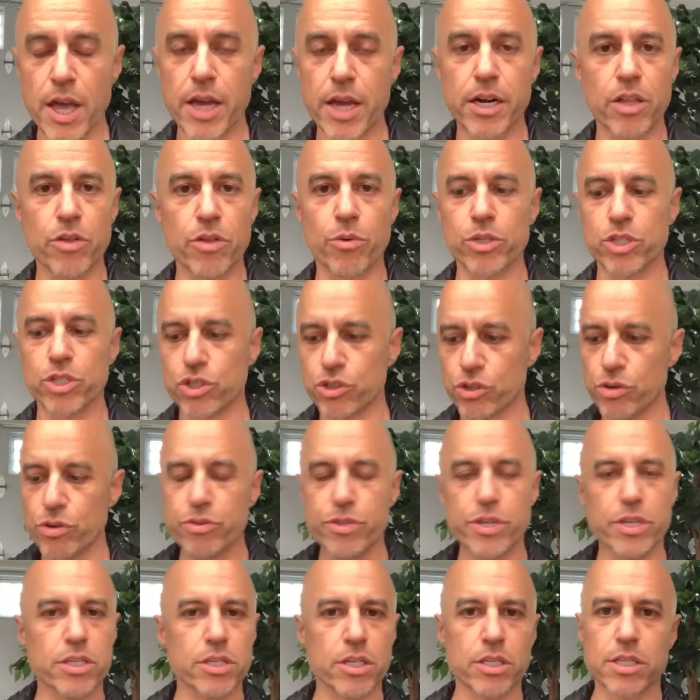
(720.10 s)
In other words, truth
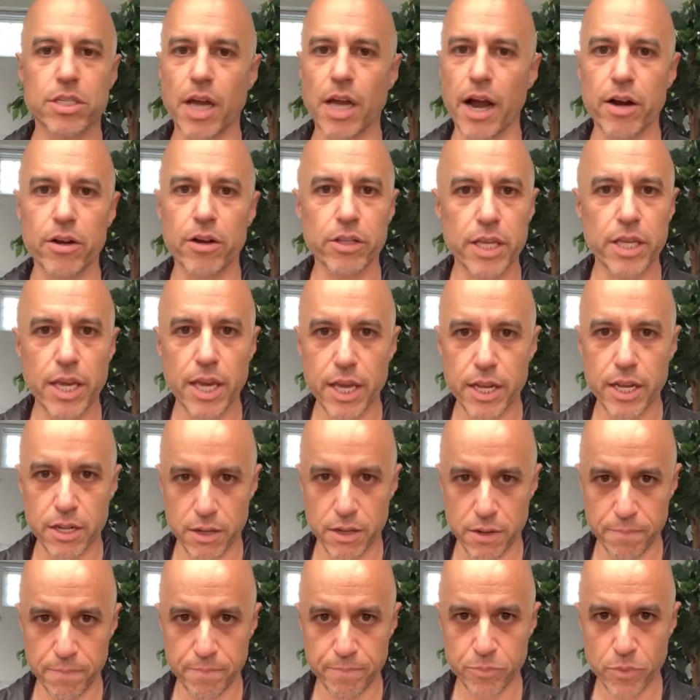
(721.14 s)
is entirely
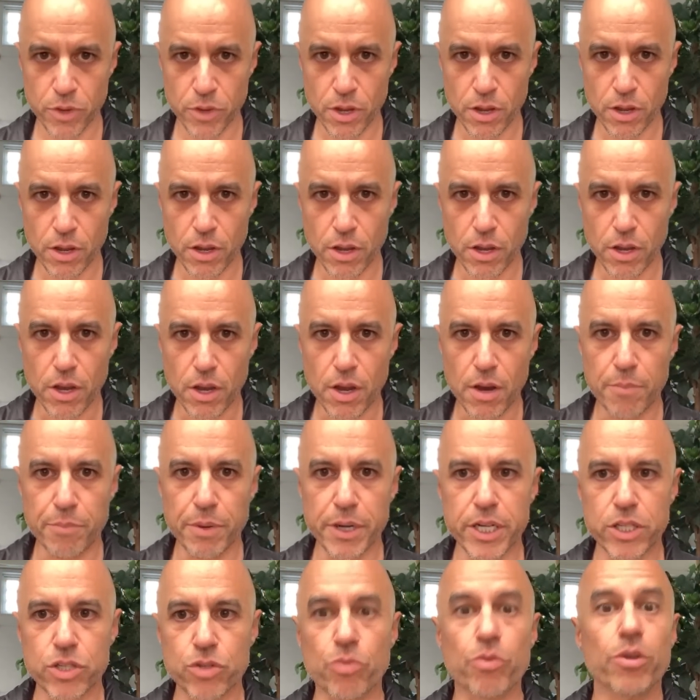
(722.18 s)
hidden, but
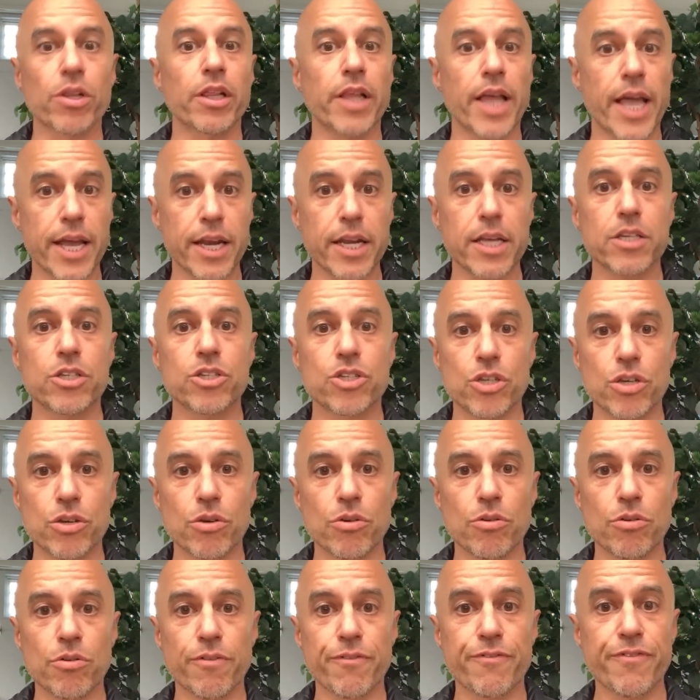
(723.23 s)
it's related
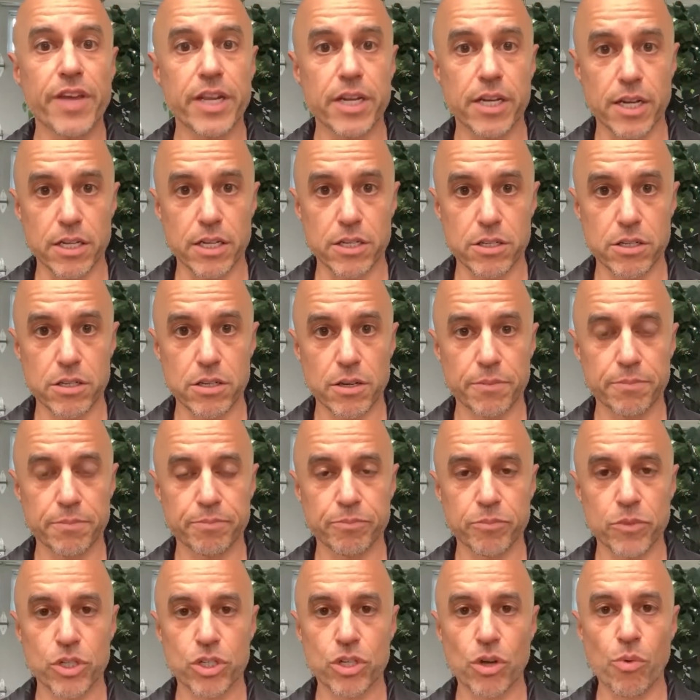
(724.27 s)
to fitness.
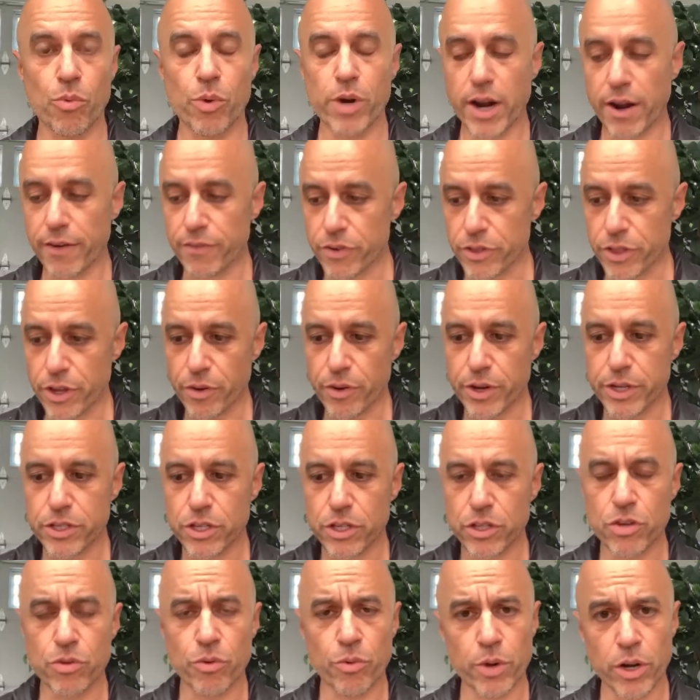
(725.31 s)
So whatever there is in
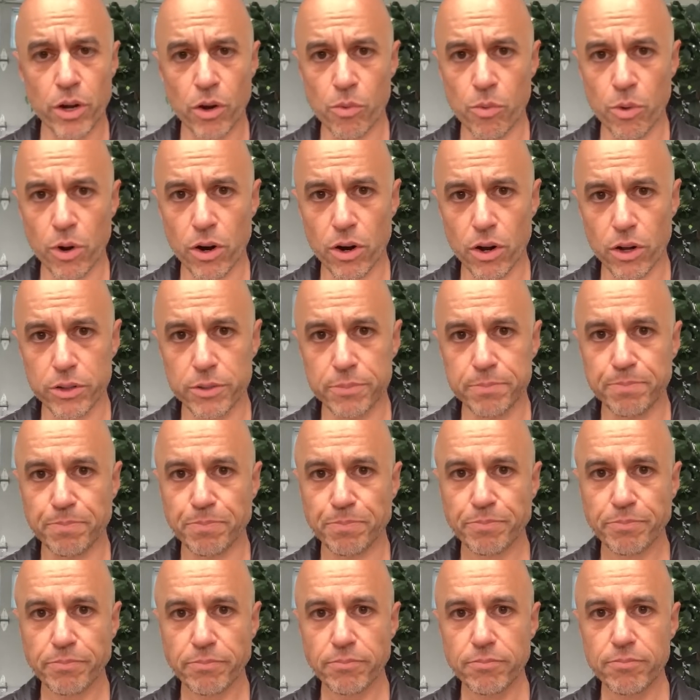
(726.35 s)
the real world,
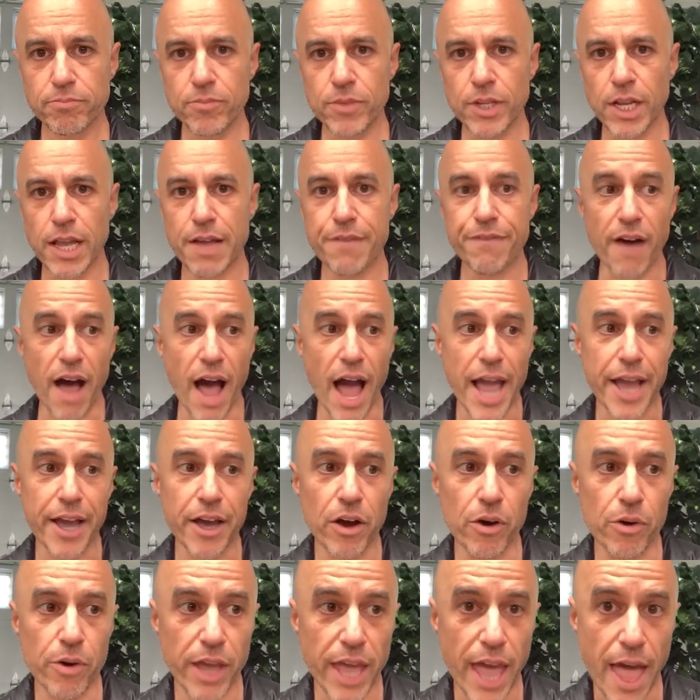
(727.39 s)
if I
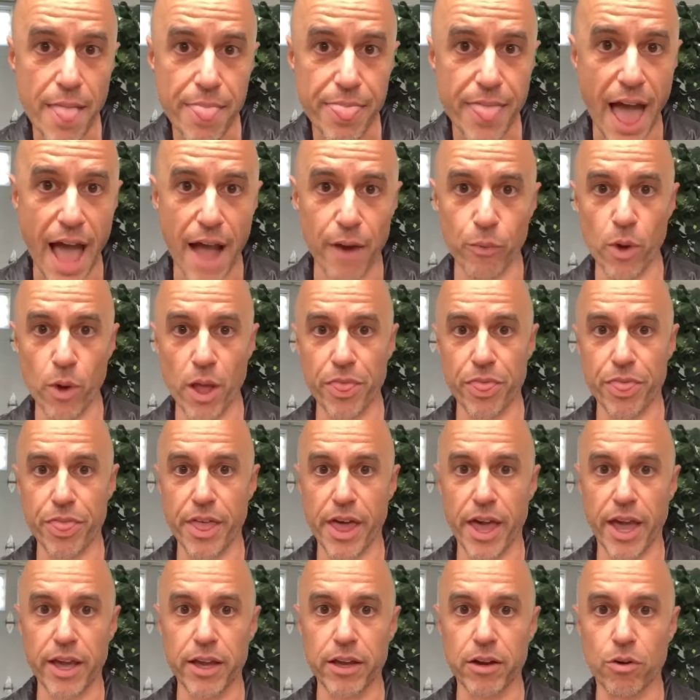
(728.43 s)
go get that one
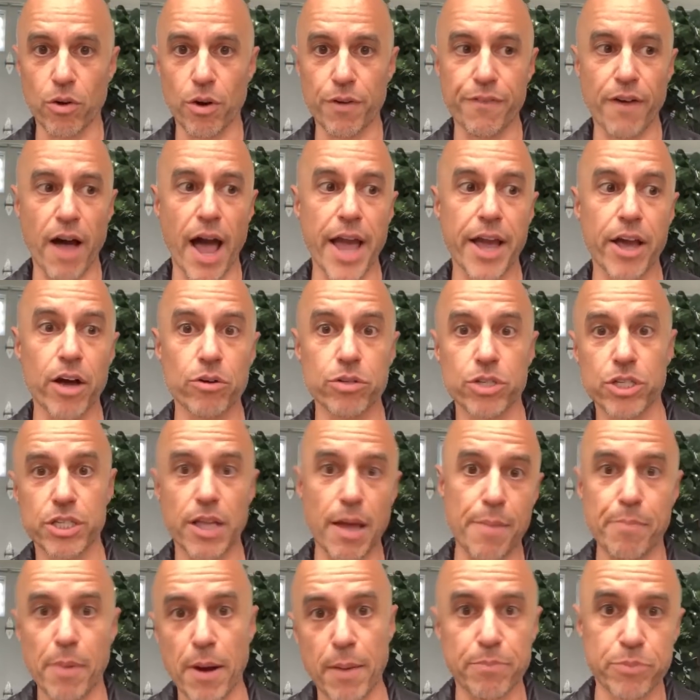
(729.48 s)
thing, or if I go
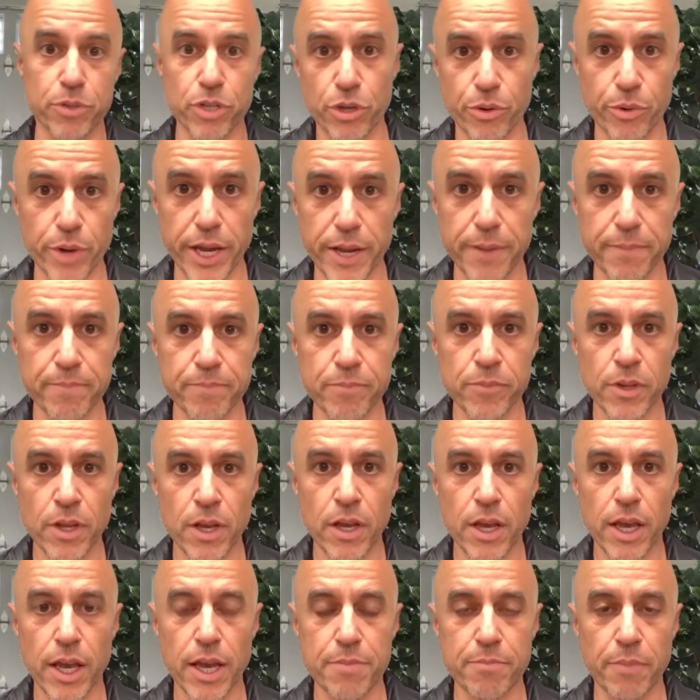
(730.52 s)
step up to it
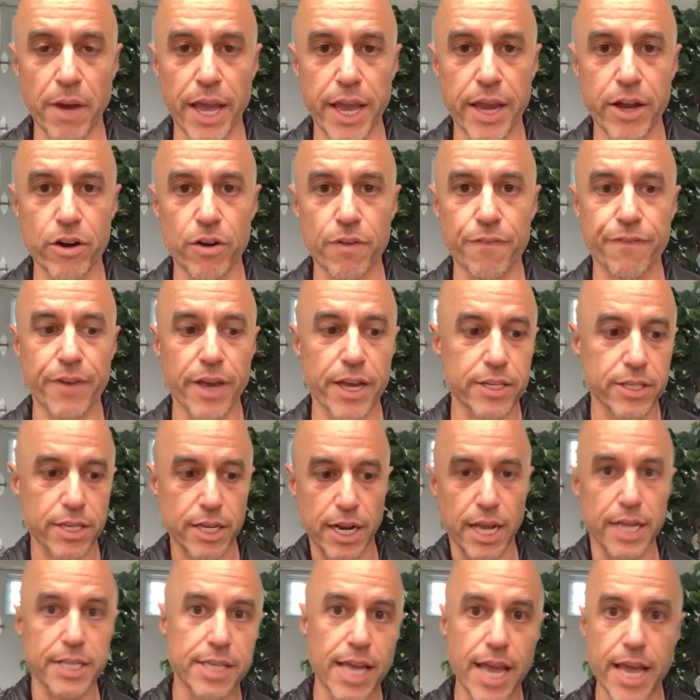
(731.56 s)
in my interface and
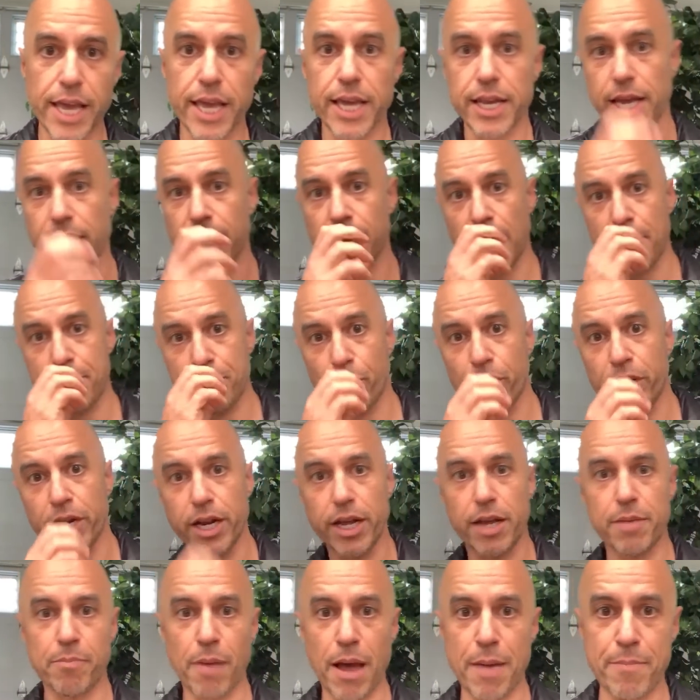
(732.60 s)
I take it and I put it
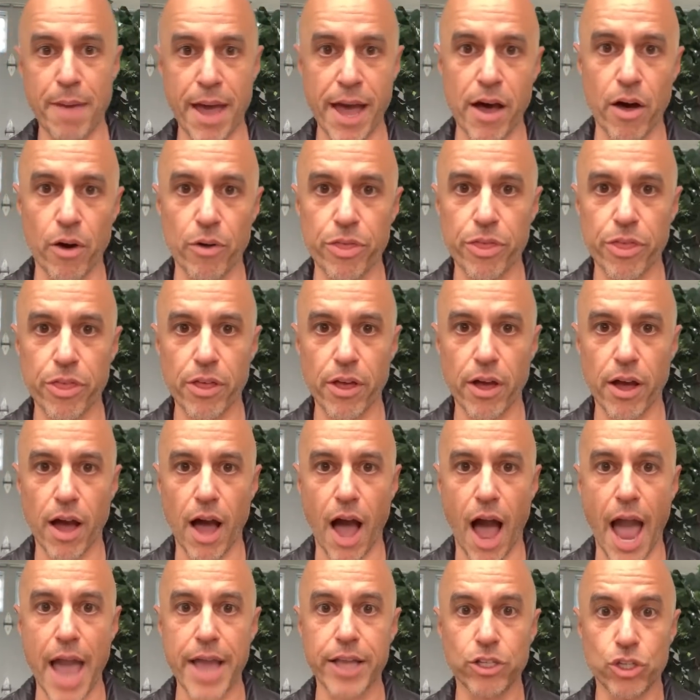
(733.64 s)
in my mouth,
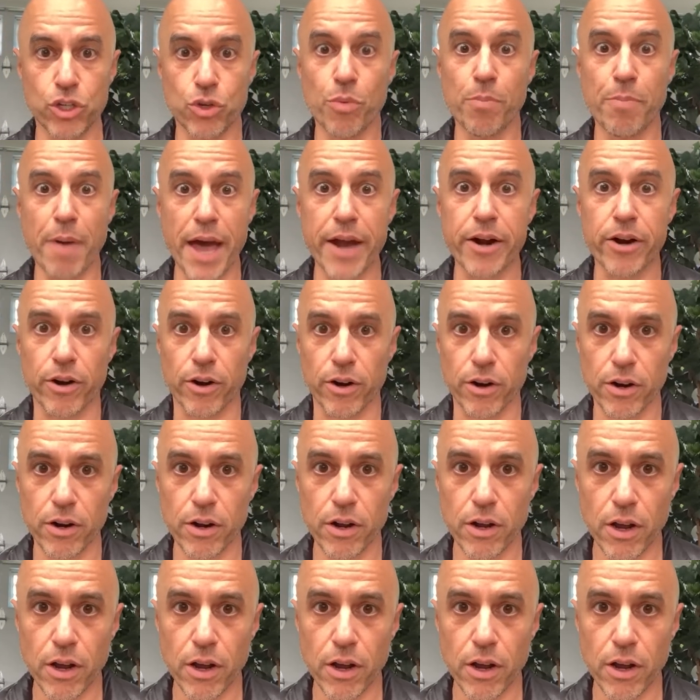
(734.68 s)
I do better.